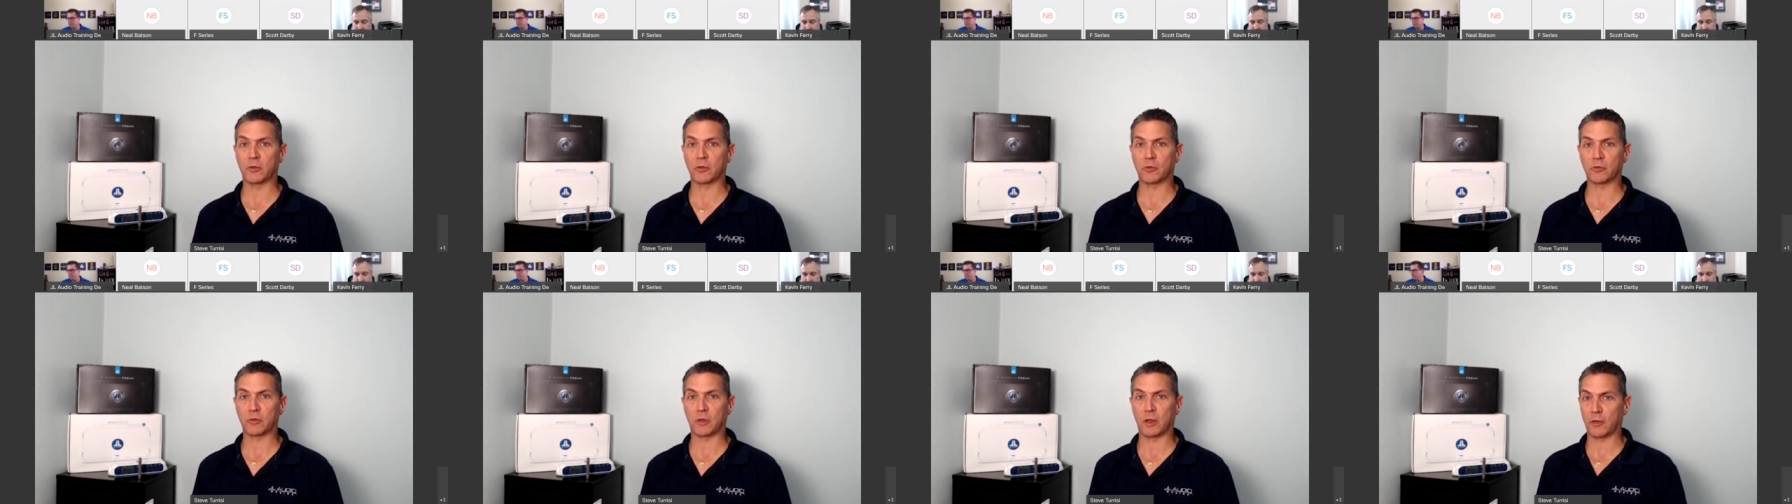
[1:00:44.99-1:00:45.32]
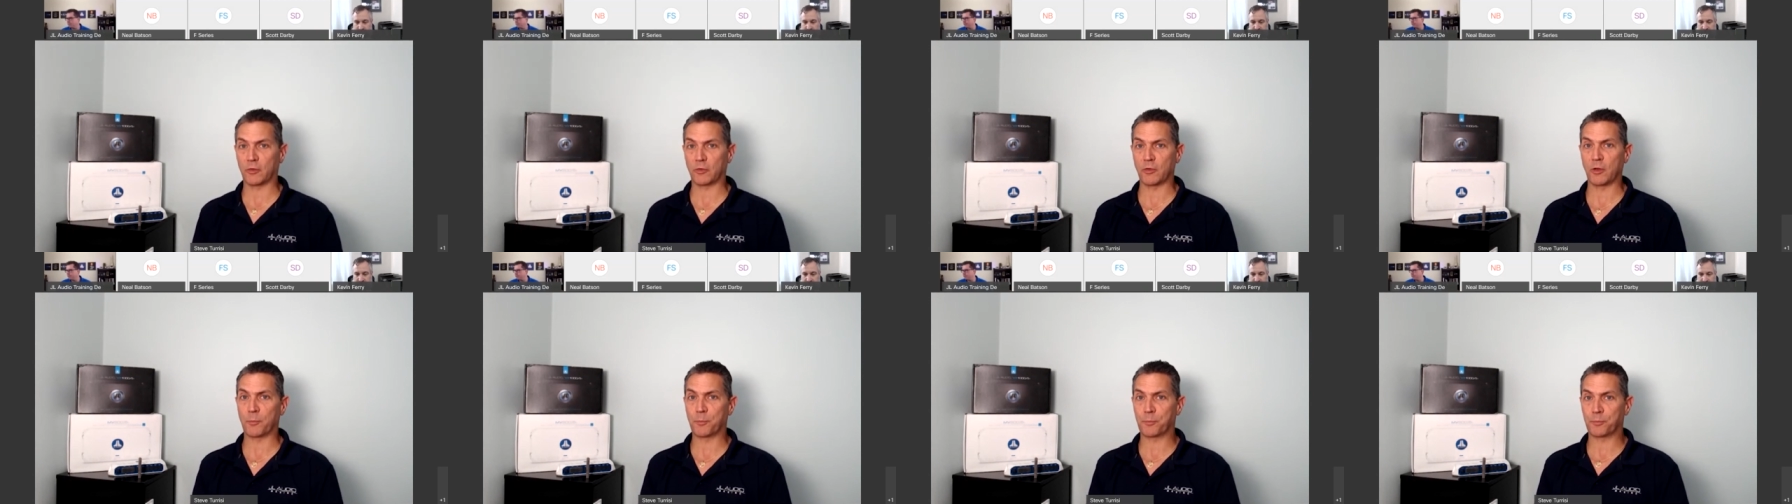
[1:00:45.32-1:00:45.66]
just let
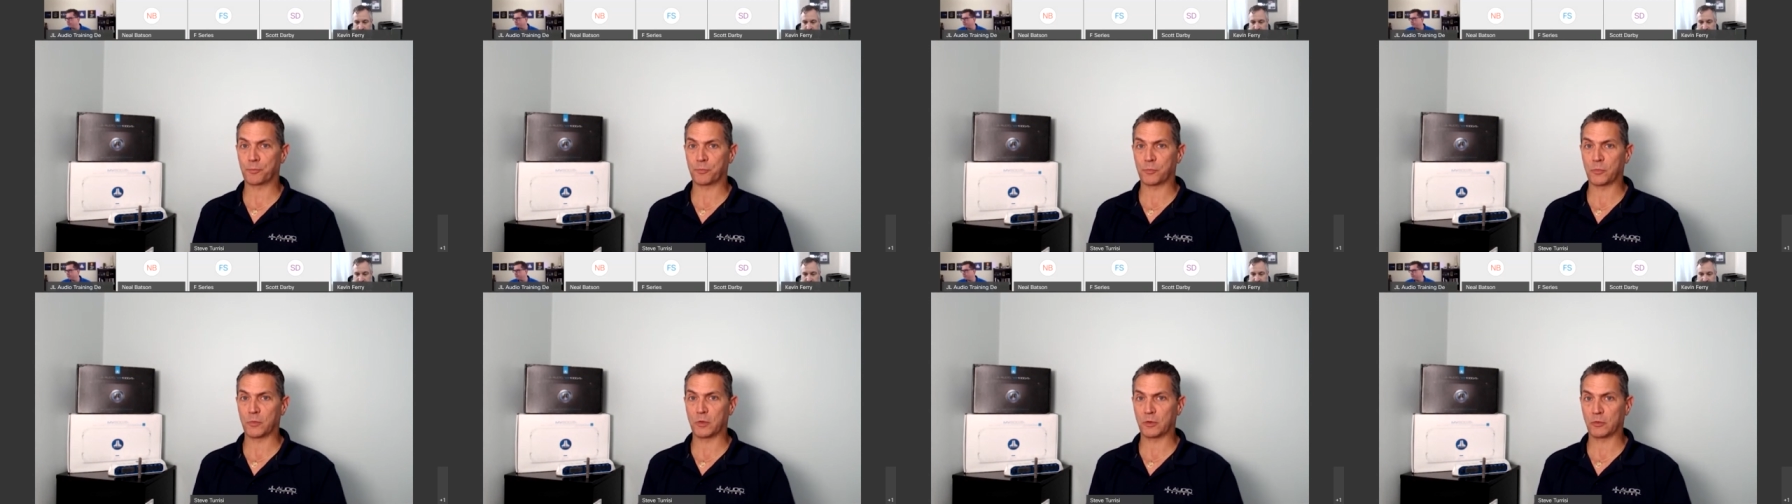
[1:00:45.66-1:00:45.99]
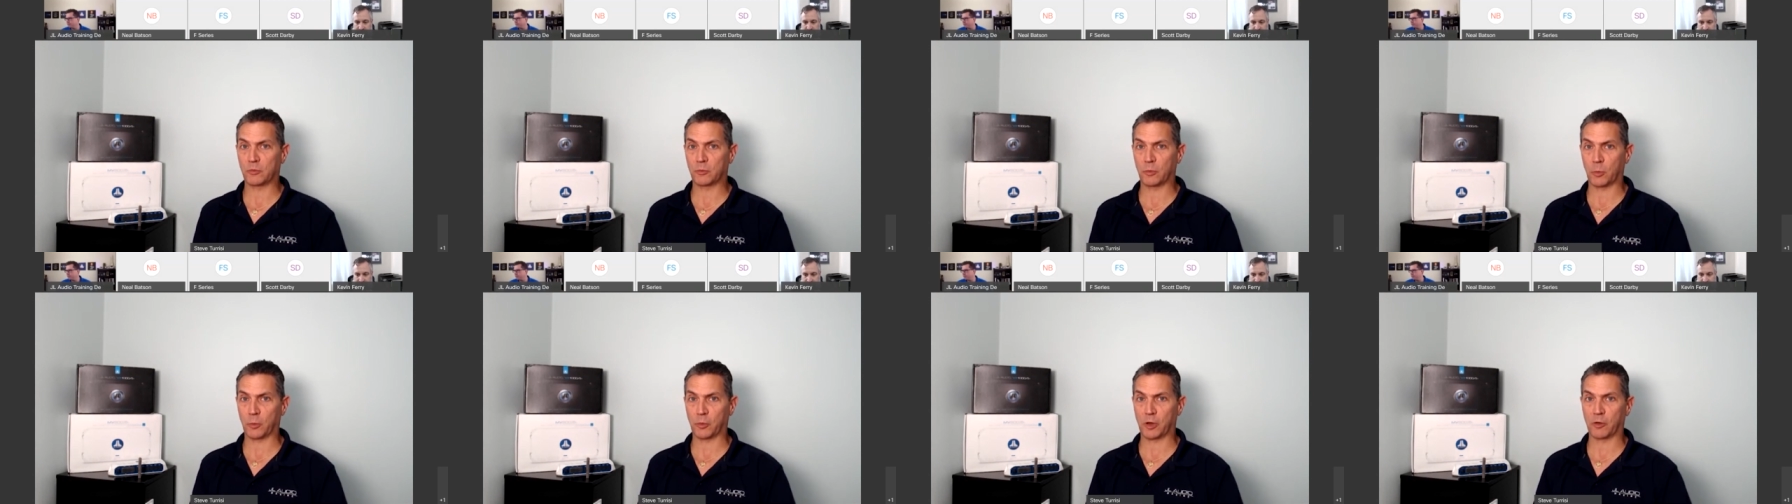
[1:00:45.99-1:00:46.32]
us know.
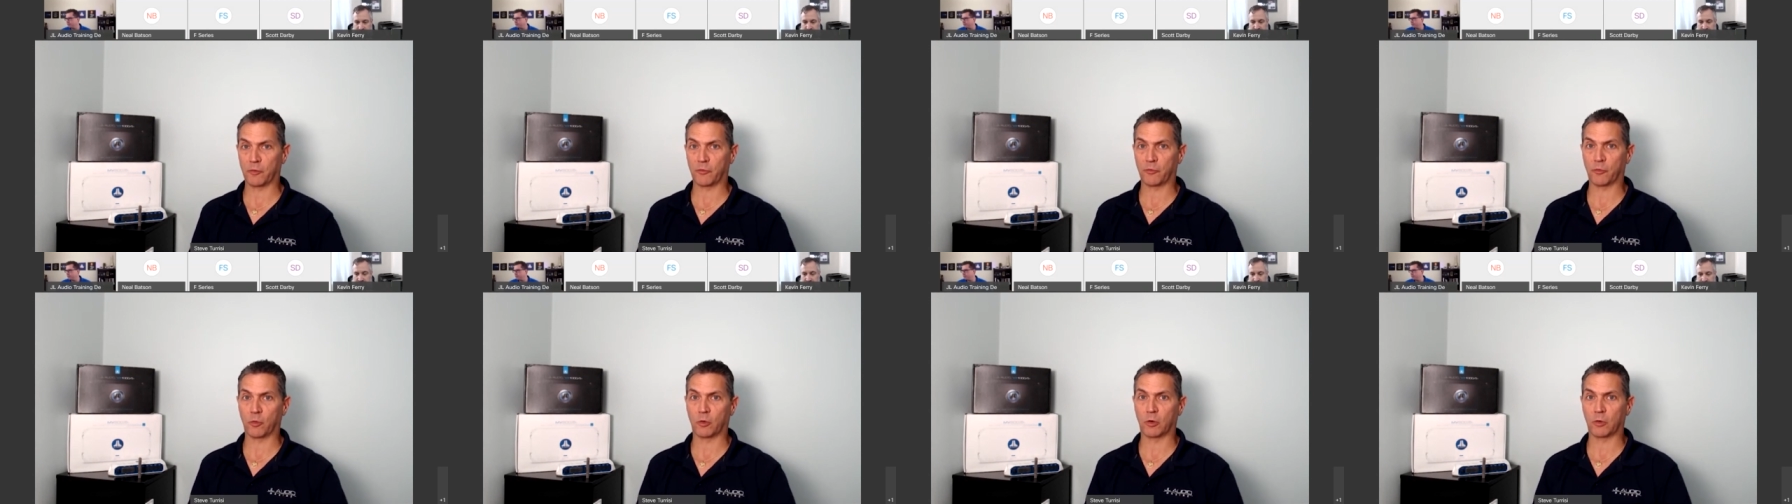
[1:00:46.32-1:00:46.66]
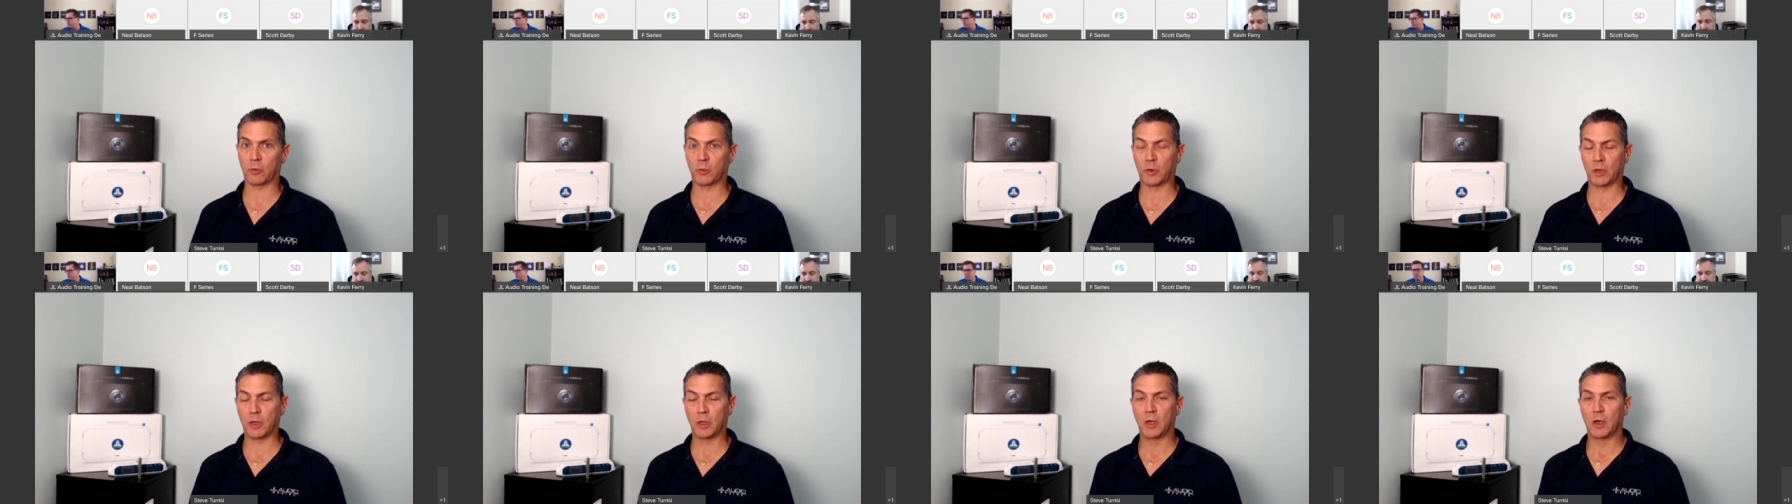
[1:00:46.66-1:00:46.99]
That's what we're here
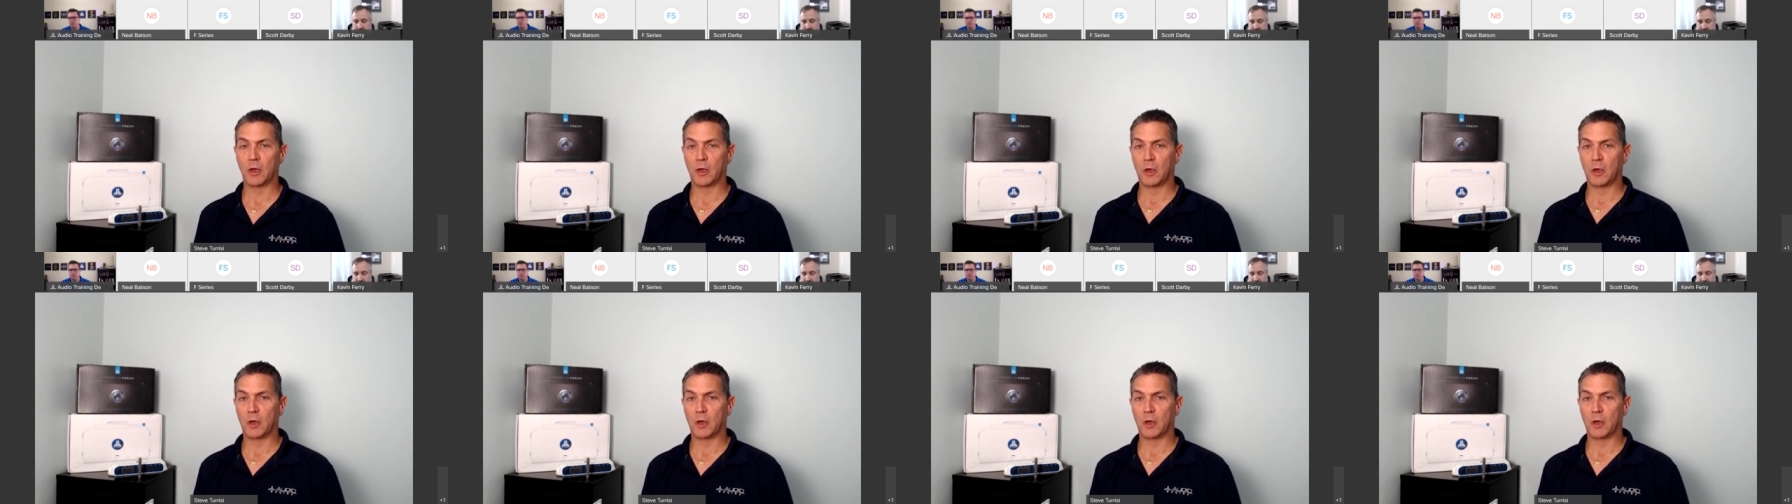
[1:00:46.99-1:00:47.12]
for.